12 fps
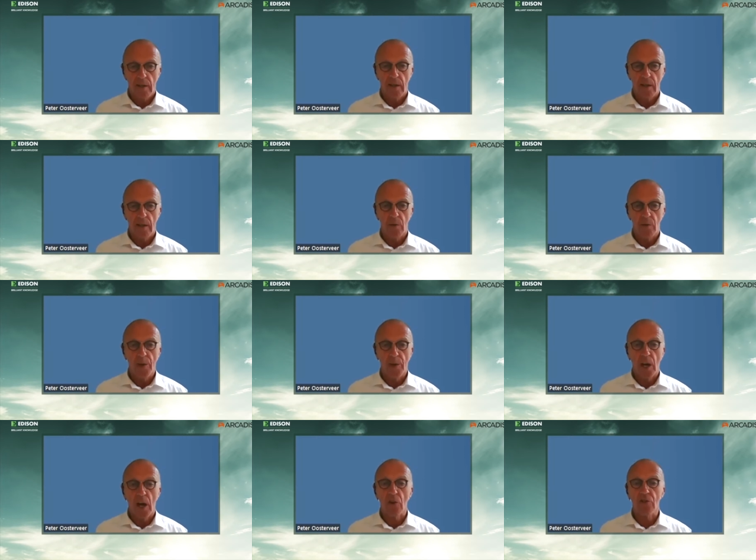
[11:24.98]
uh,
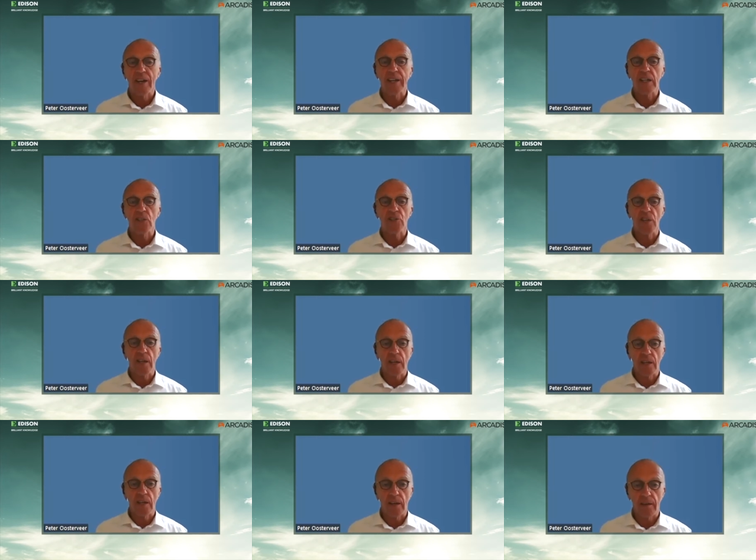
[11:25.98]
we are already
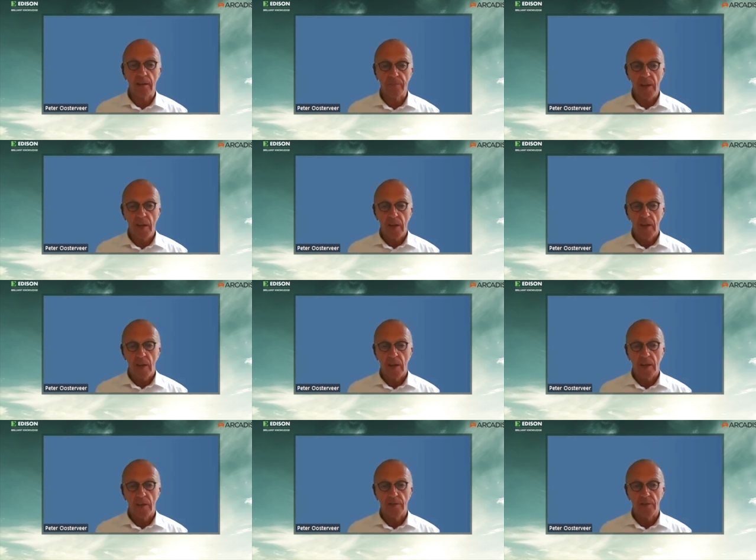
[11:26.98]
seeing um,
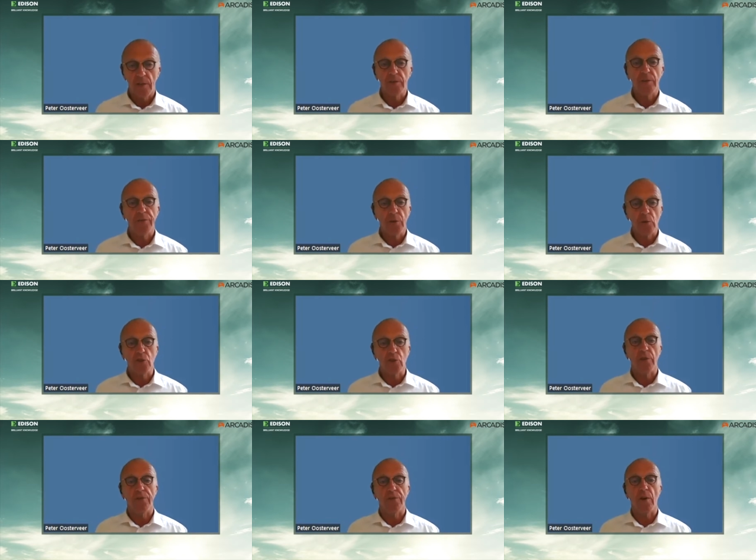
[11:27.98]
uh, the, the, fruits
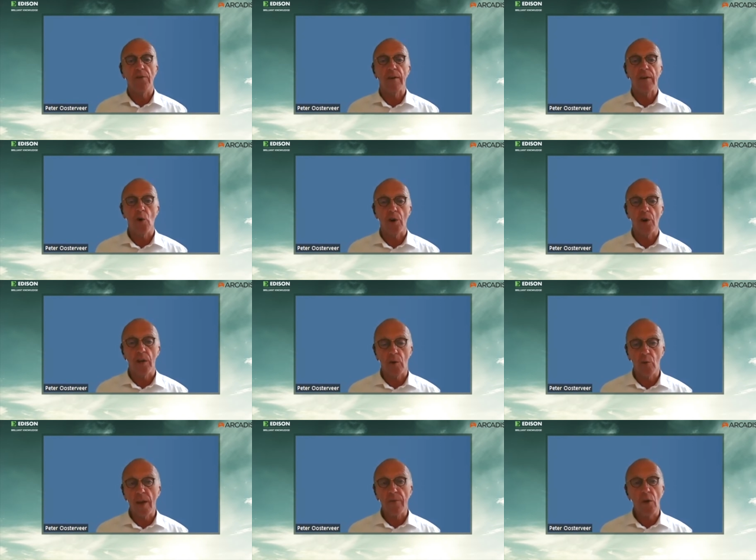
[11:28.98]
of, of, our work.
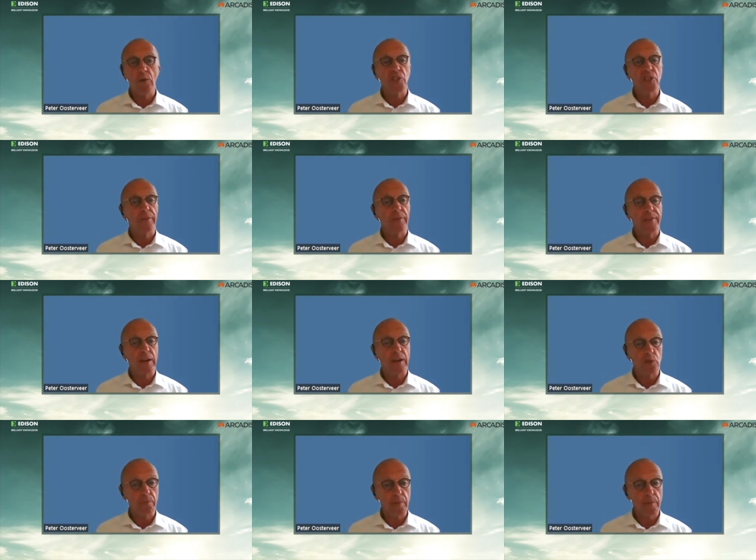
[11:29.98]
We have over
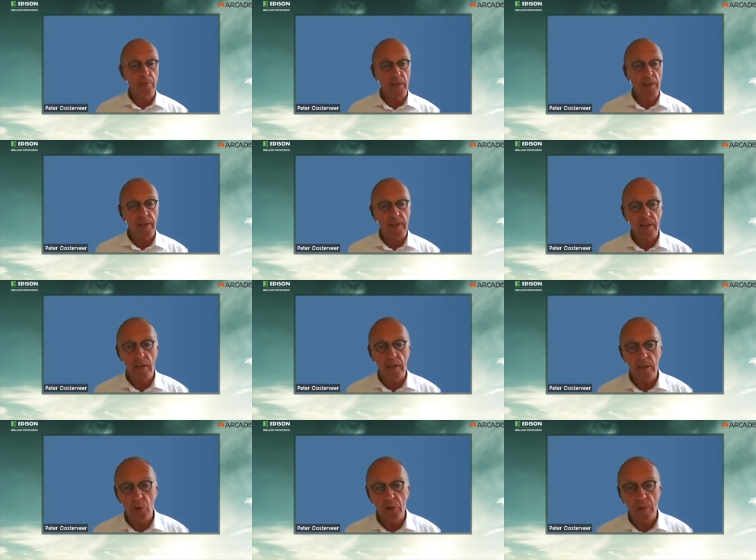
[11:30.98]
7,000 people in
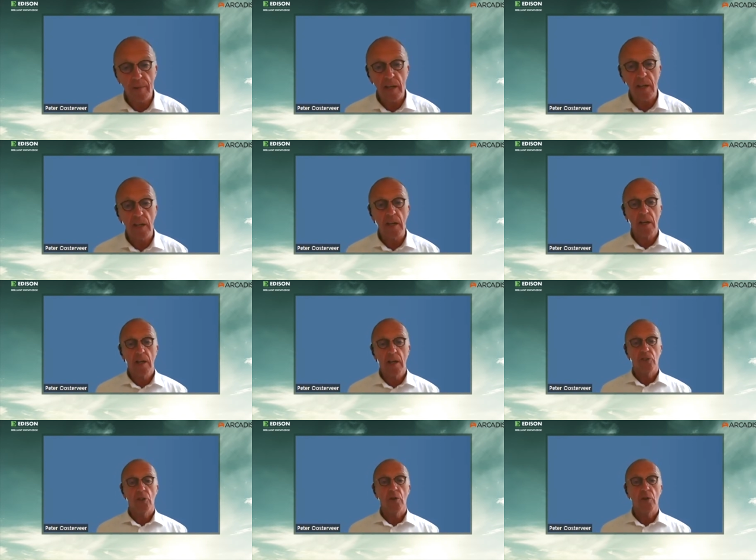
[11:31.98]
uh, North America,
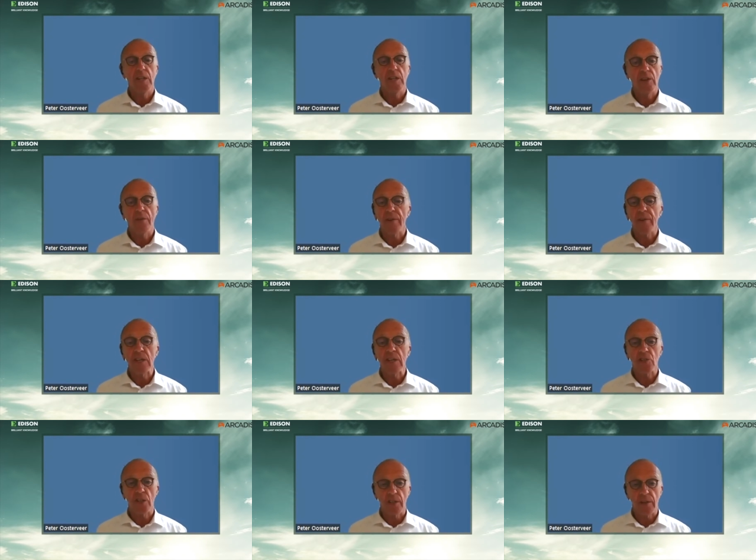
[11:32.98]
so it is a very
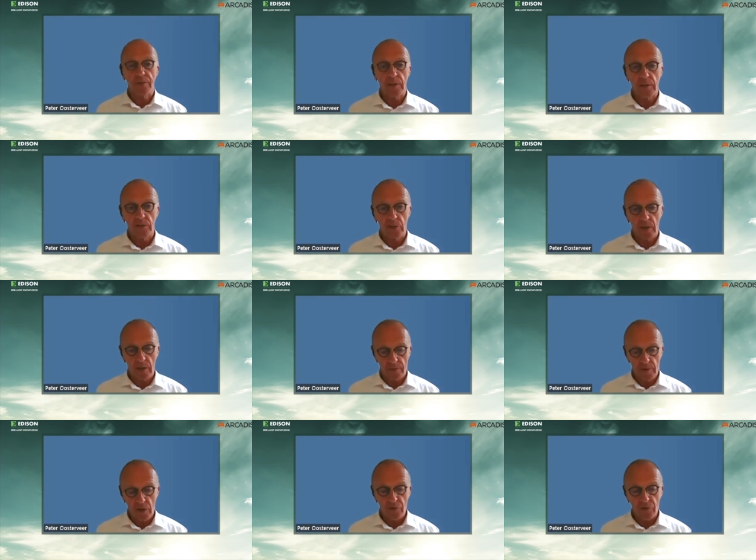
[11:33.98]
significant uh,